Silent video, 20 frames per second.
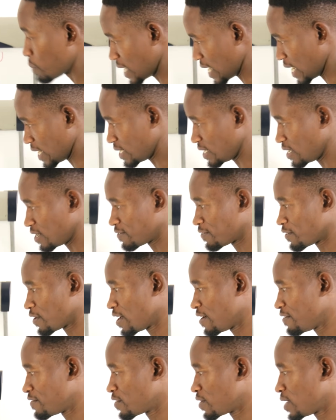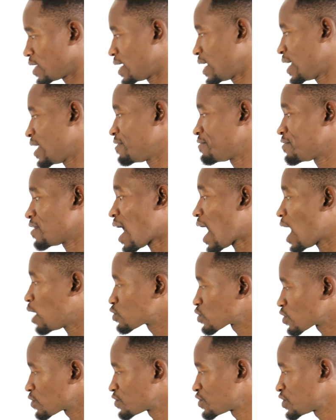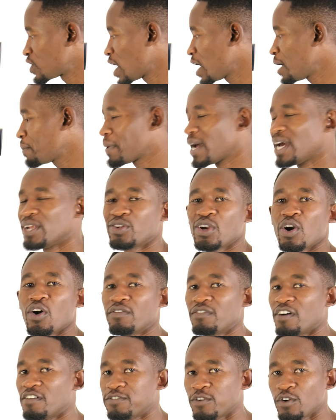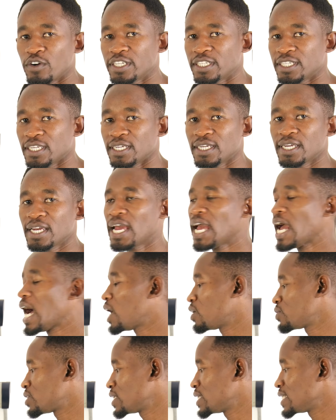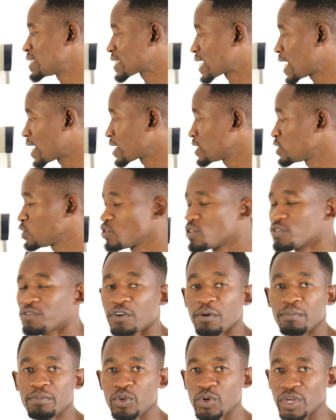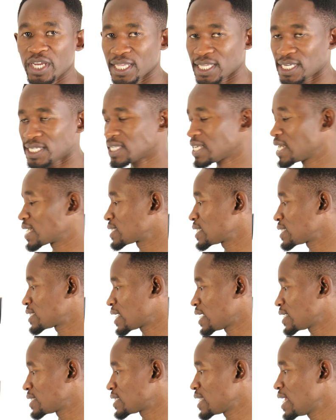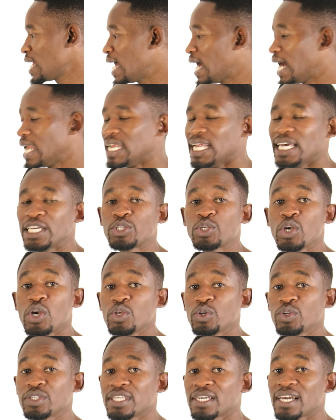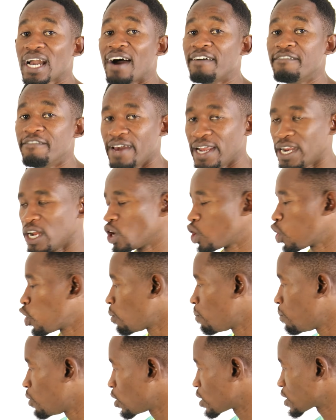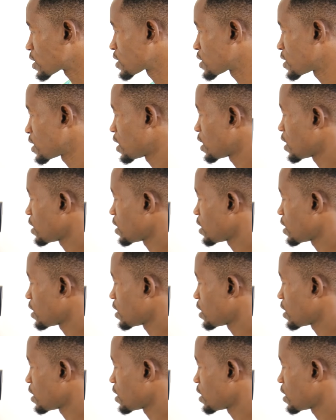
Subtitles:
be ideal for everyone. If you're out of shape and you're over 40, I would discourage you from doing this exercise unless you're using a very low box.